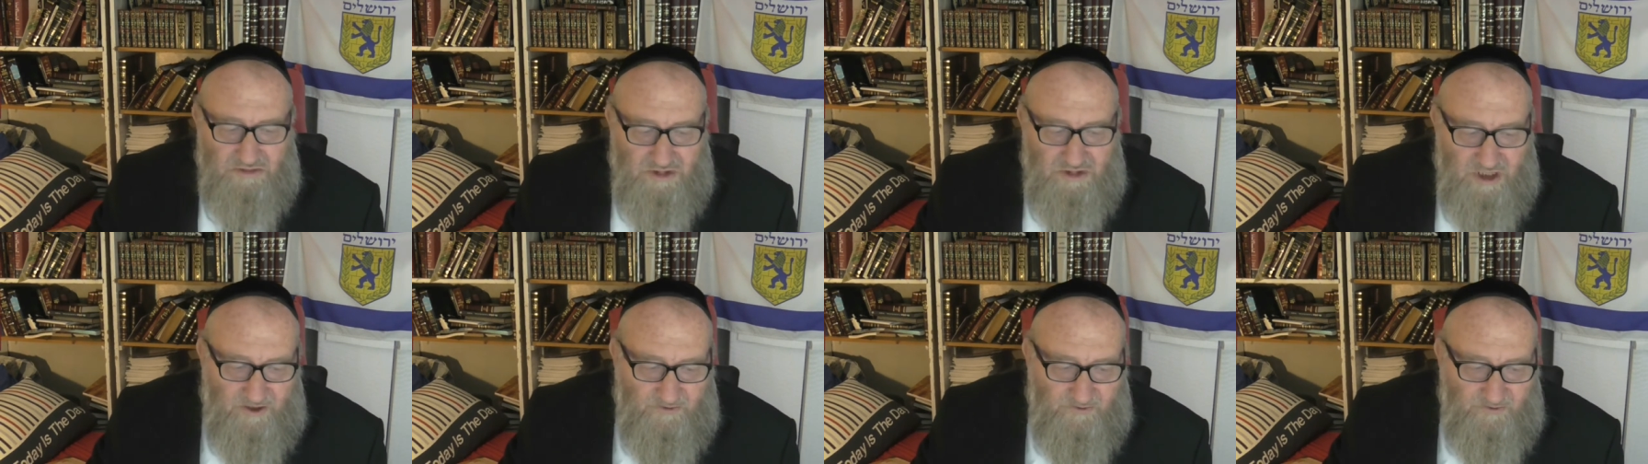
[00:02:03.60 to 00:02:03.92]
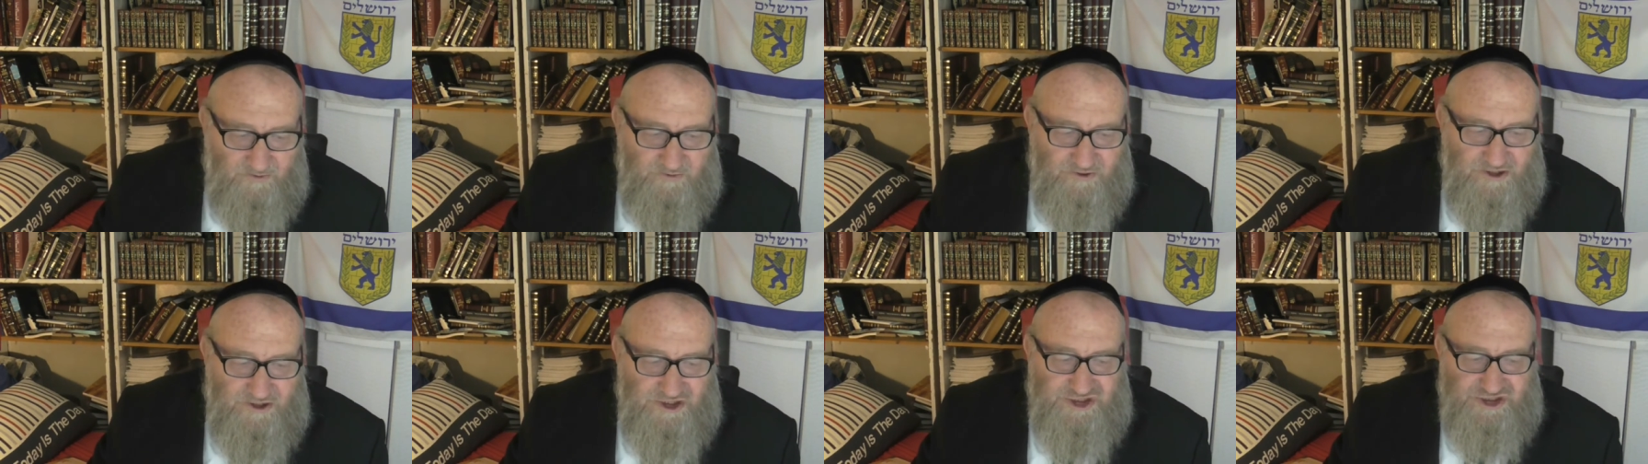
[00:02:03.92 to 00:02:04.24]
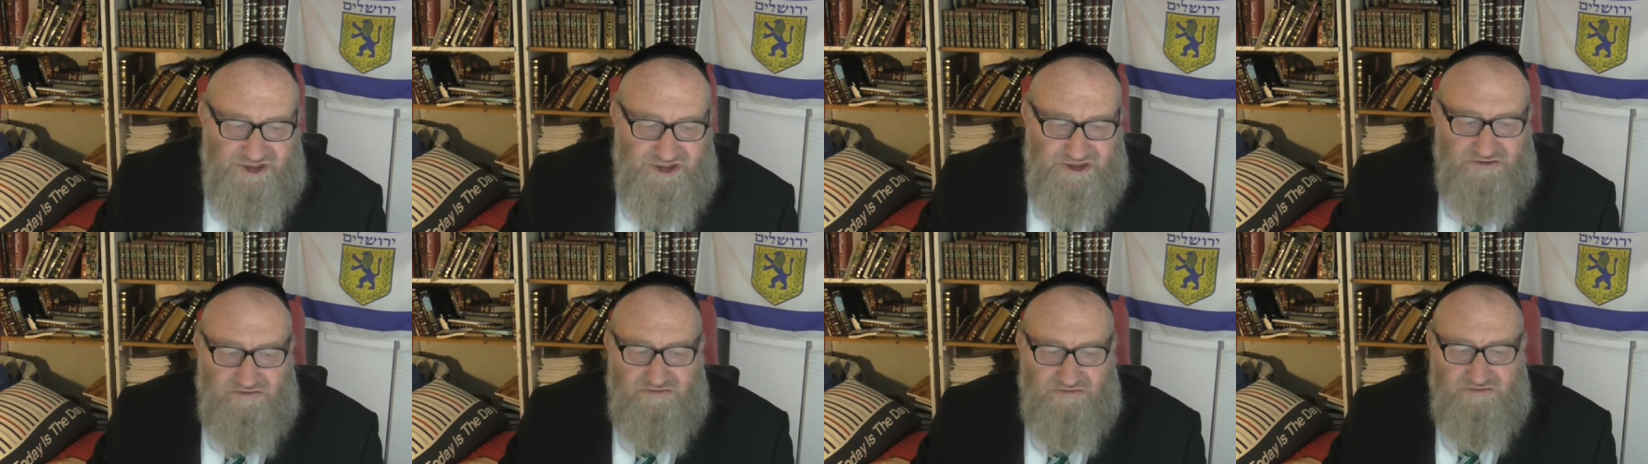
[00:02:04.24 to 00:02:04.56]
We have
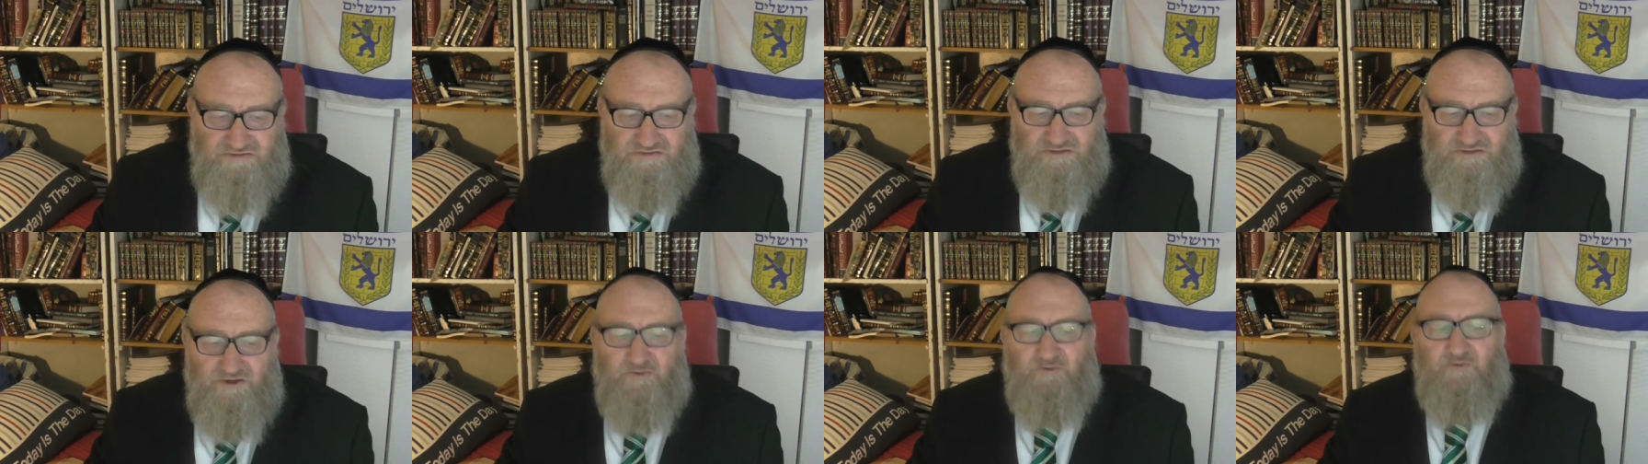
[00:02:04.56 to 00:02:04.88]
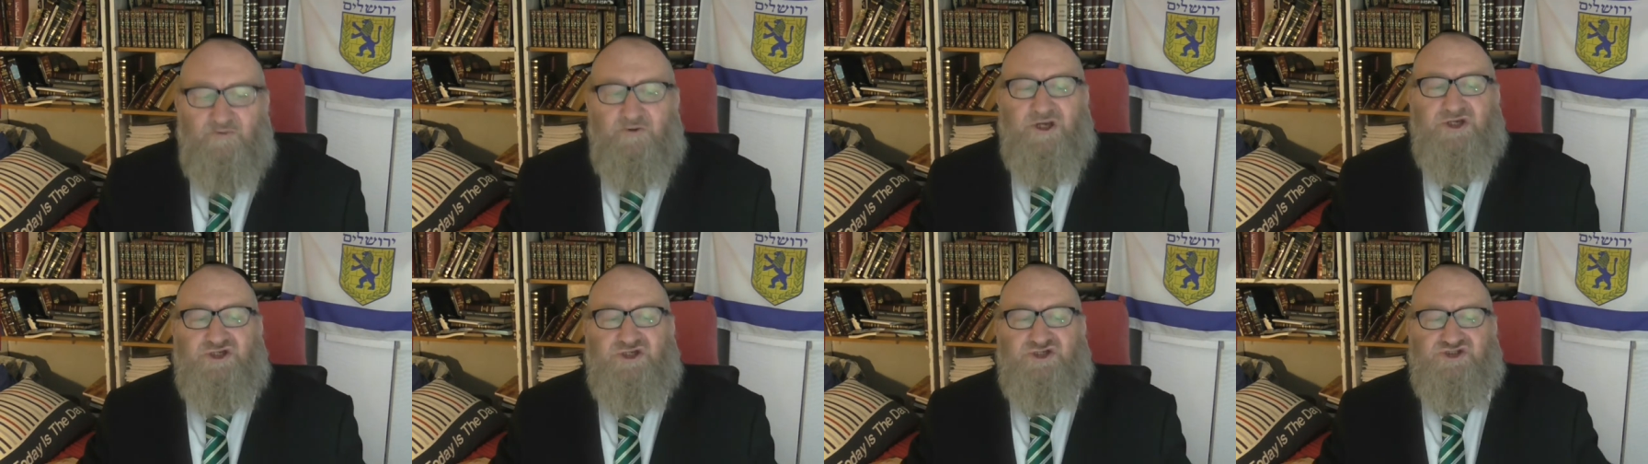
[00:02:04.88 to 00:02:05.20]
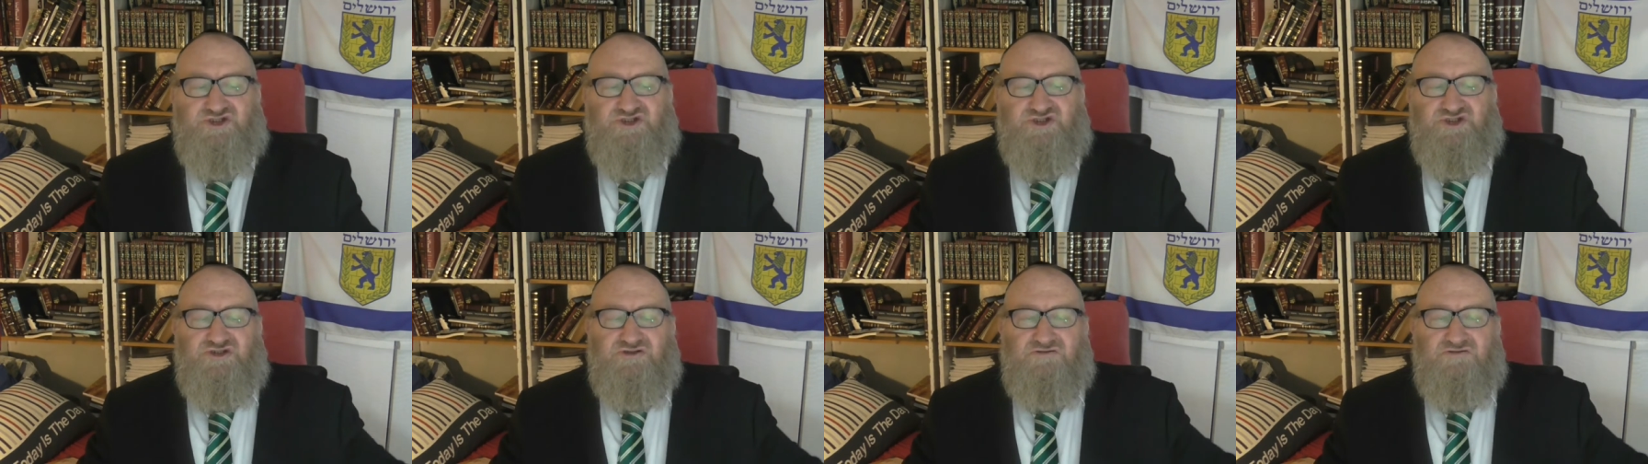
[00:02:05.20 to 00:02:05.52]
fish,
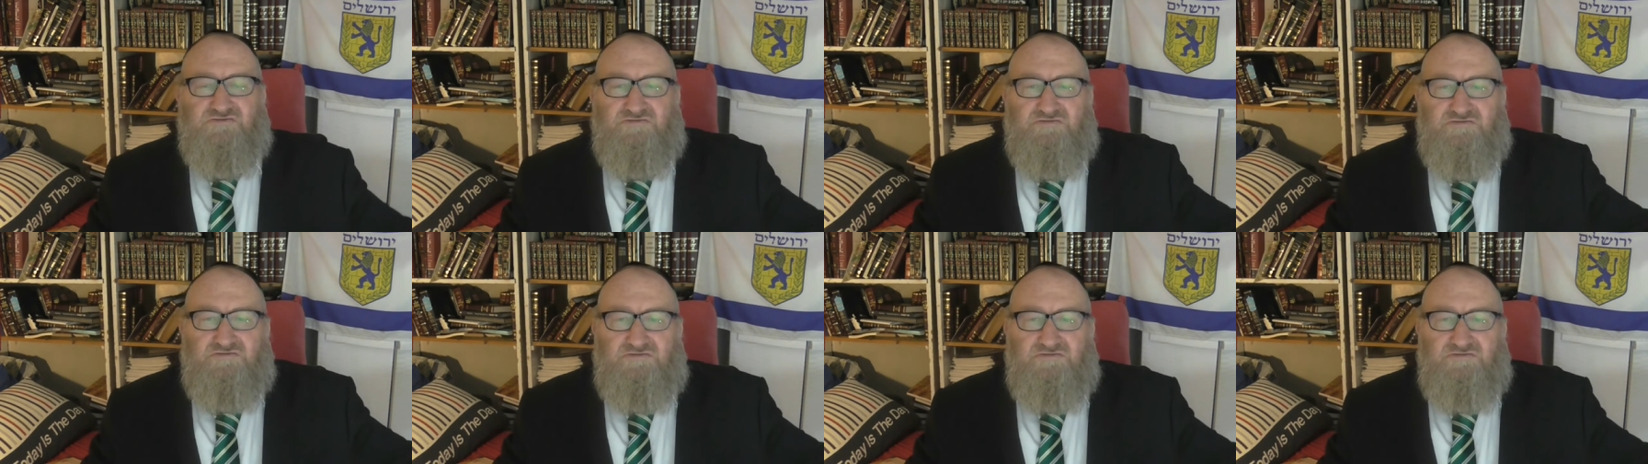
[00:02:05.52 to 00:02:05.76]
fish,